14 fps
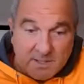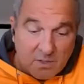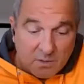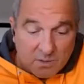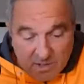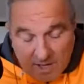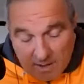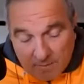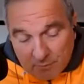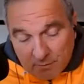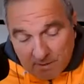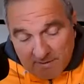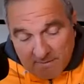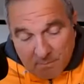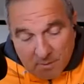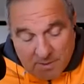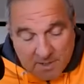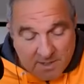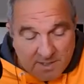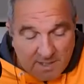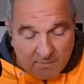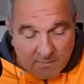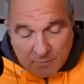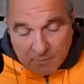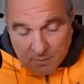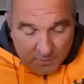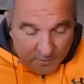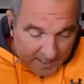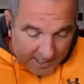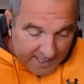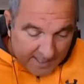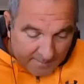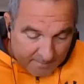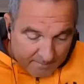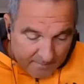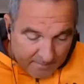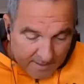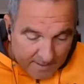Coach Sanford left Boise State for Notre Dame.